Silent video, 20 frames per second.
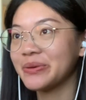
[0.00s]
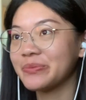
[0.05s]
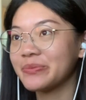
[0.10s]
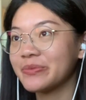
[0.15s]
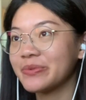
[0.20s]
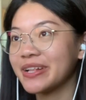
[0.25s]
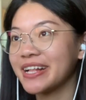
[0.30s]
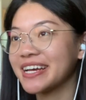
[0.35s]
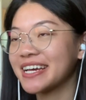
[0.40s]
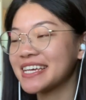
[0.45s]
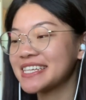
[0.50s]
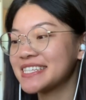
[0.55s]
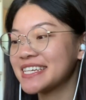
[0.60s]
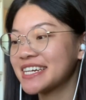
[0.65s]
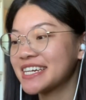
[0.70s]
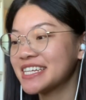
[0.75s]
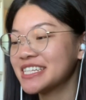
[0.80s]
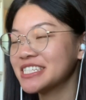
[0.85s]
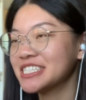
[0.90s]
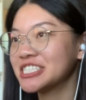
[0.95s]
Well, I guess I
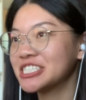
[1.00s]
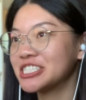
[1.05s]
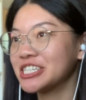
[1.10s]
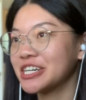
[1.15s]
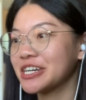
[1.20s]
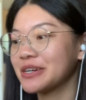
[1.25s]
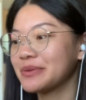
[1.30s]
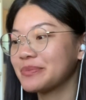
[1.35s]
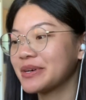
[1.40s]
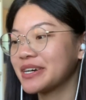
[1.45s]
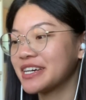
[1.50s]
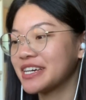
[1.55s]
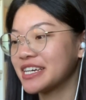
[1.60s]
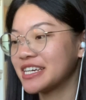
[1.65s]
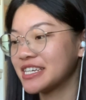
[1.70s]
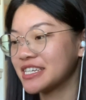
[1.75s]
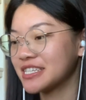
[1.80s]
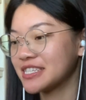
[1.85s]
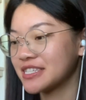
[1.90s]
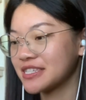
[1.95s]
can share
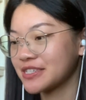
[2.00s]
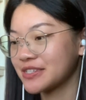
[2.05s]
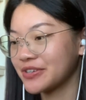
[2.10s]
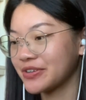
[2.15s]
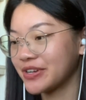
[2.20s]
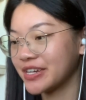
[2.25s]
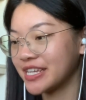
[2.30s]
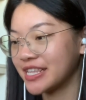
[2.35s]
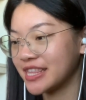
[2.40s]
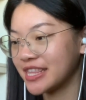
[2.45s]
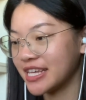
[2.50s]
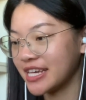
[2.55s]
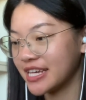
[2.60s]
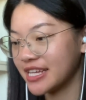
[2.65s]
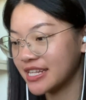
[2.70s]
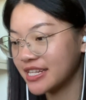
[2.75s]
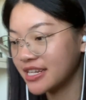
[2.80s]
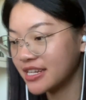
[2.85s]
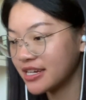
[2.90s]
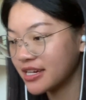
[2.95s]
my screen
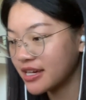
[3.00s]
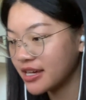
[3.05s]
then.